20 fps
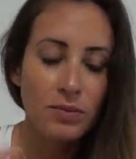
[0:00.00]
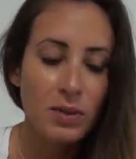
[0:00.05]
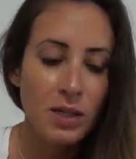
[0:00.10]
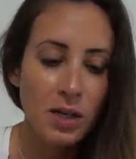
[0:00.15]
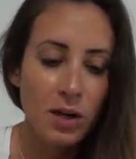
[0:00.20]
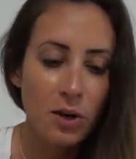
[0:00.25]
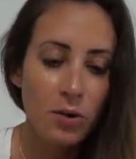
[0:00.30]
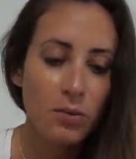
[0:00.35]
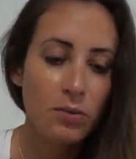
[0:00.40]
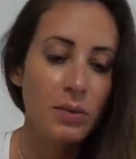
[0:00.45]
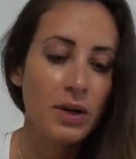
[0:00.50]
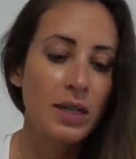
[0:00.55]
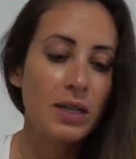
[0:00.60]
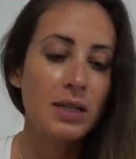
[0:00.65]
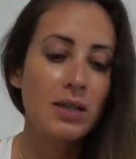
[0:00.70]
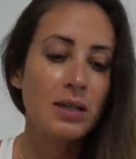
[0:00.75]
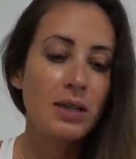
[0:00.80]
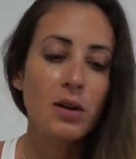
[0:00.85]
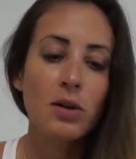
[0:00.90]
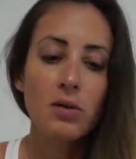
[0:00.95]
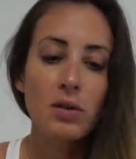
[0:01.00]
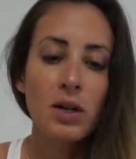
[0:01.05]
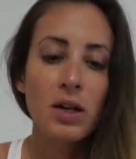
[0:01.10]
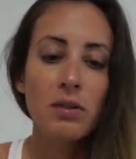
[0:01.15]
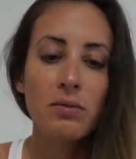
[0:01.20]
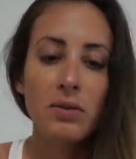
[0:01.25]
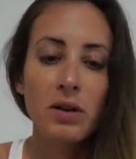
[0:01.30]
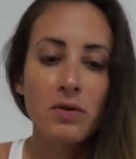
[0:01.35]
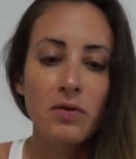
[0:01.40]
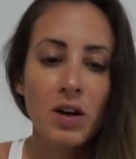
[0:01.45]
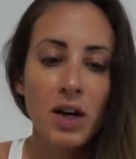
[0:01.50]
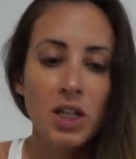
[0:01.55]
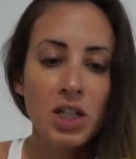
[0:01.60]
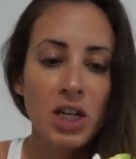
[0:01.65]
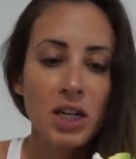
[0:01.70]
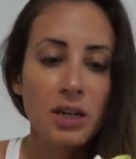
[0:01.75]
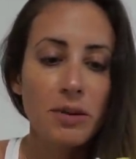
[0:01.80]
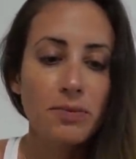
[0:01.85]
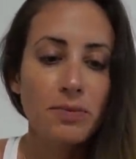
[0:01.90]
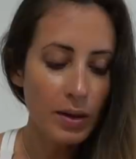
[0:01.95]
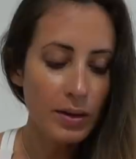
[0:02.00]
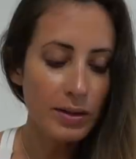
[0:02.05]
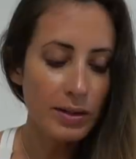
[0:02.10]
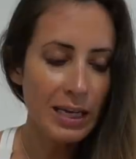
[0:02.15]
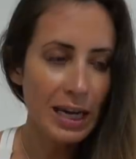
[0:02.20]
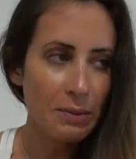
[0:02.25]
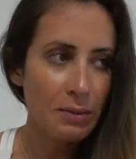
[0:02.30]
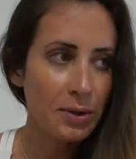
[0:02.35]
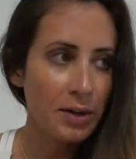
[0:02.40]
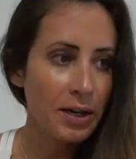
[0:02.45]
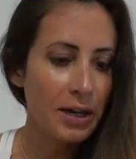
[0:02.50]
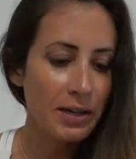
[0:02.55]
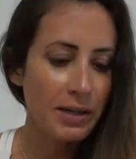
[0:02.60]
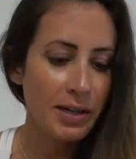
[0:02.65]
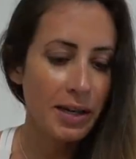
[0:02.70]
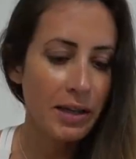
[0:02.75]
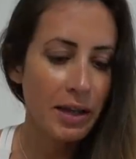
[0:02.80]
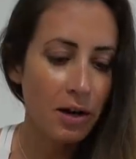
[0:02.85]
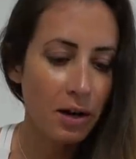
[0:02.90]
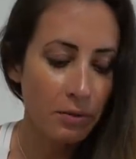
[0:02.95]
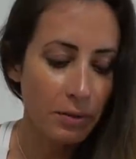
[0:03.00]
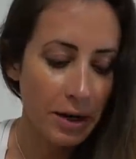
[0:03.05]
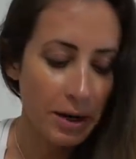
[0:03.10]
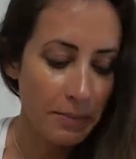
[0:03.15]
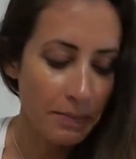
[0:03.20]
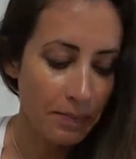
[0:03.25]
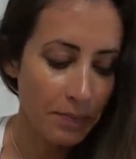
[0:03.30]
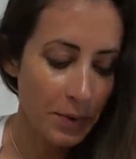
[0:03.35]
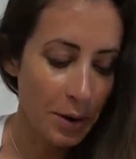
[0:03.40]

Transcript: you know, it's so good and refreshing. Snapper, did I say that already?